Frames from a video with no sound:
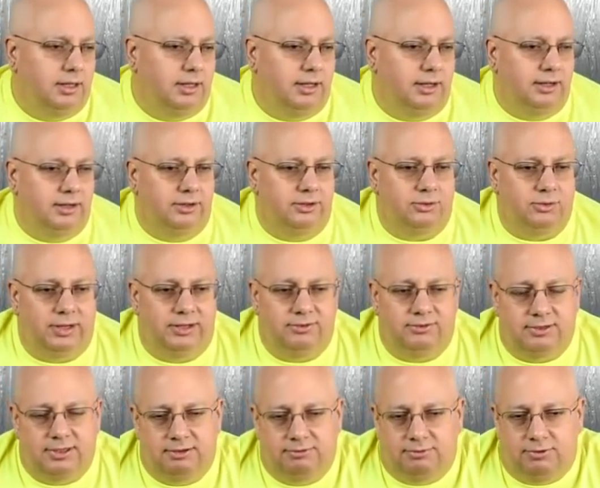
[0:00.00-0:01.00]
uh,
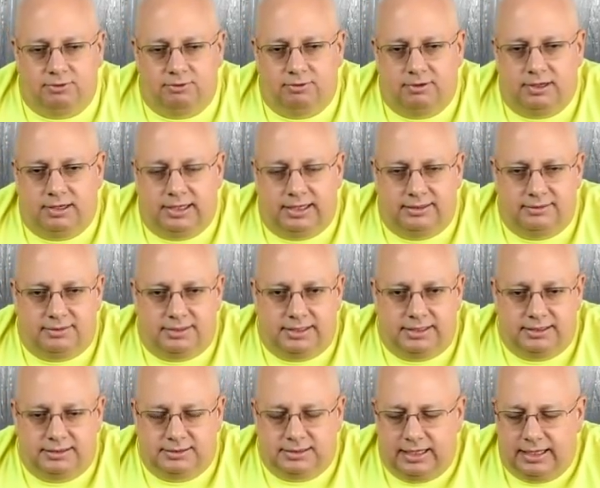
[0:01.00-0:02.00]
transceiver uh,
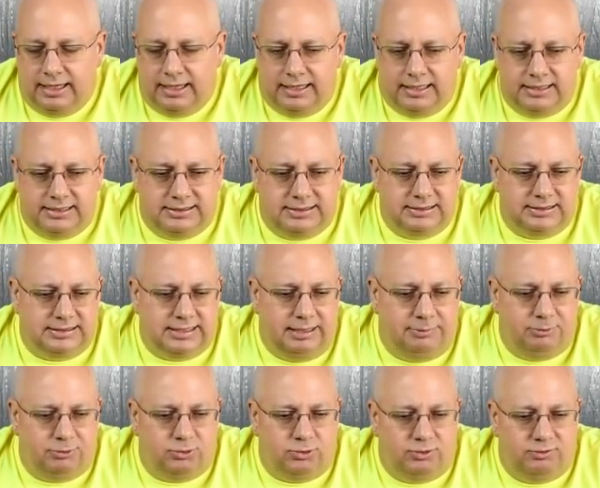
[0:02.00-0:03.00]
antennas is the
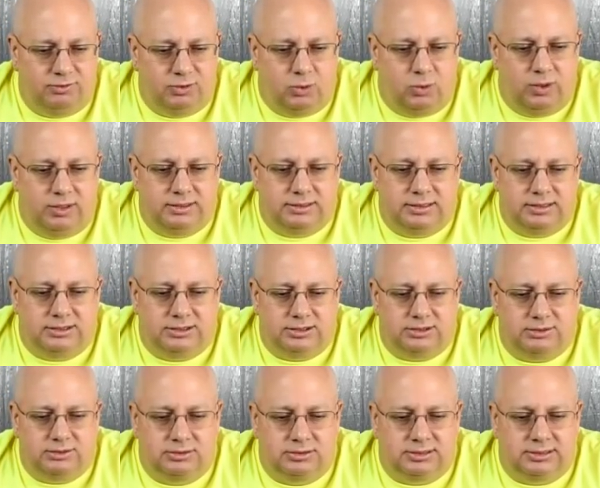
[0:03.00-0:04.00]
same sort of noise
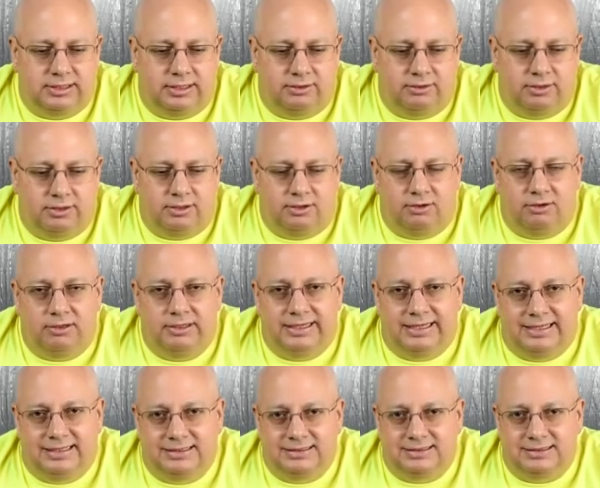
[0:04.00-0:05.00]
issues that are
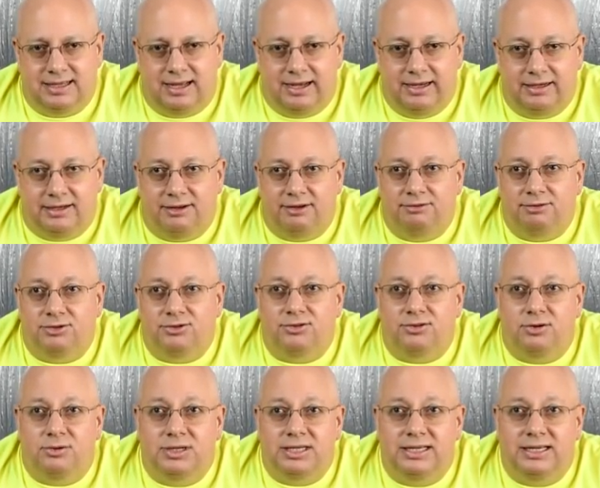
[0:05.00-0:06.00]
occurring inside of your
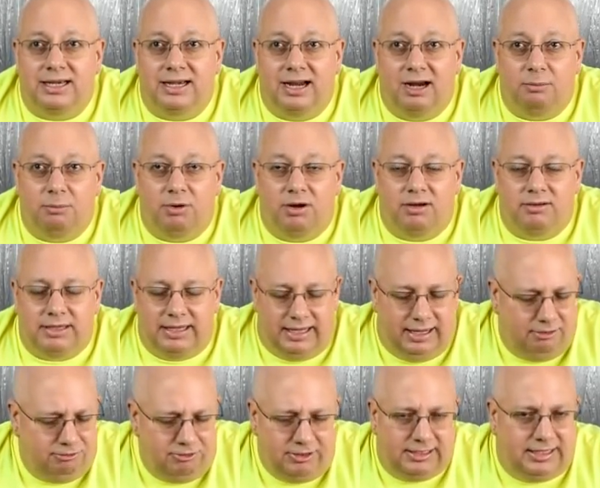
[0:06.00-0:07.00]
Sony camera.
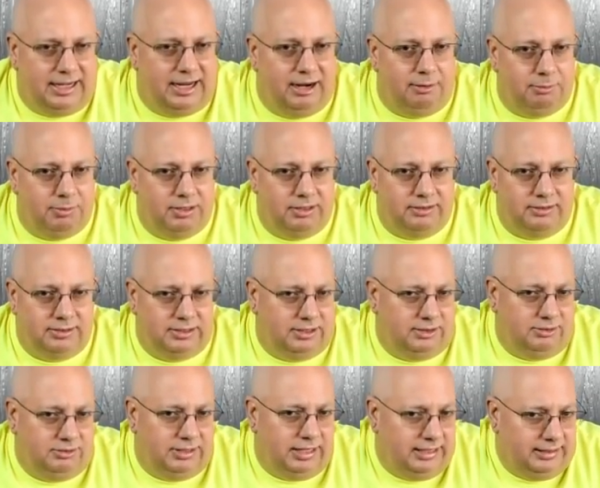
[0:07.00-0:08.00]
Every camera, you
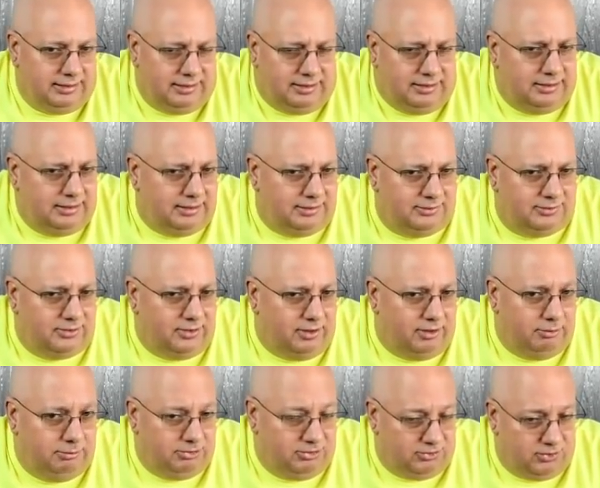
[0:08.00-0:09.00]
know, Nikon
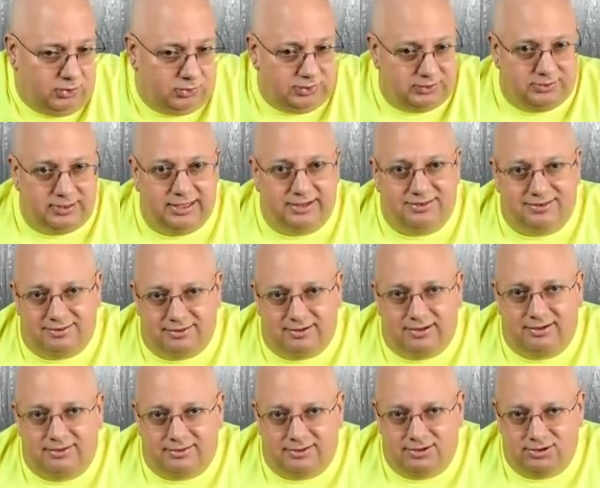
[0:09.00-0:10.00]
DSLR, but Sony's got a
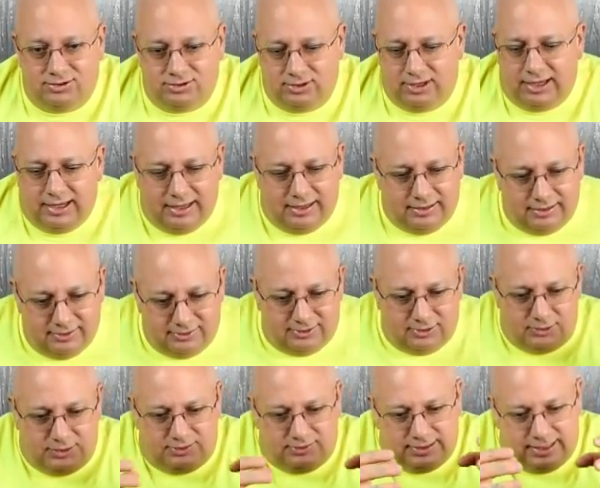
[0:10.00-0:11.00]
serious issue because
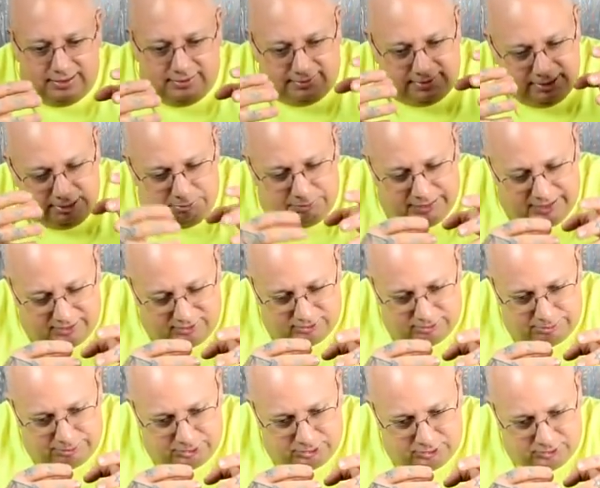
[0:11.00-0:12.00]
Sony's got 10
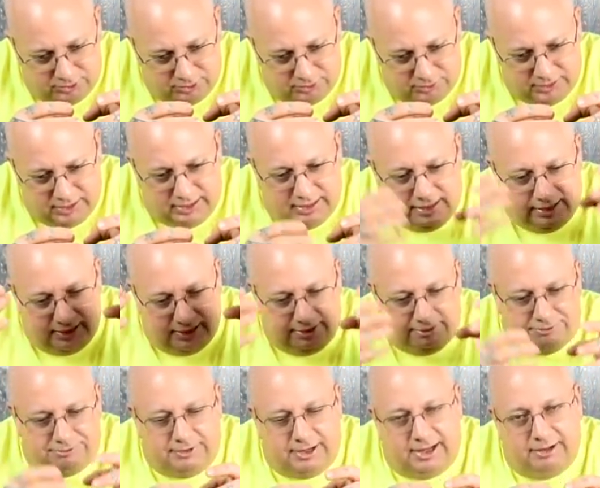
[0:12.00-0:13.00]
pounds of poo
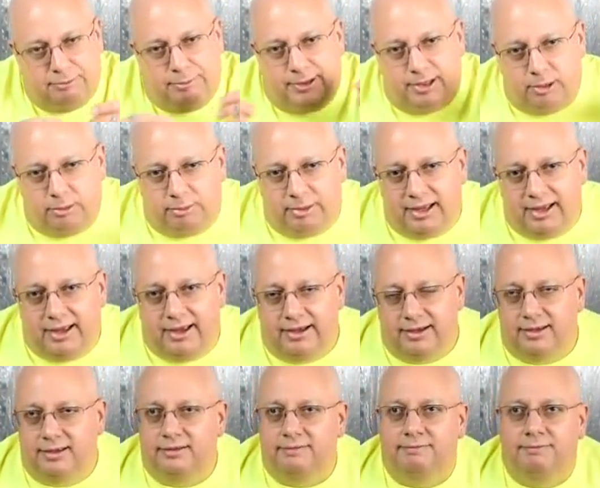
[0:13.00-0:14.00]
in a 5 pound
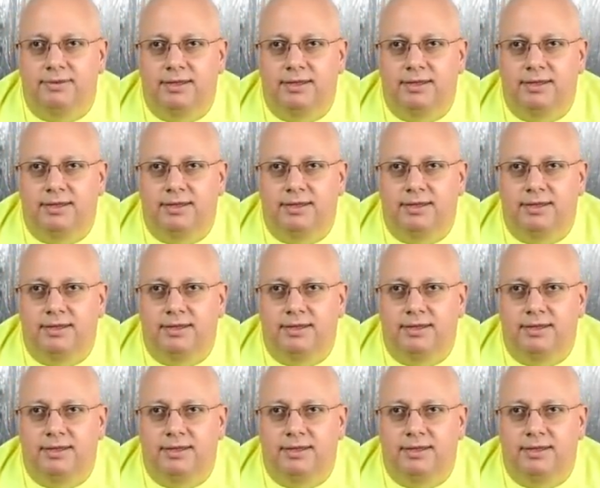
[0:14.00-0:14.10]
bag.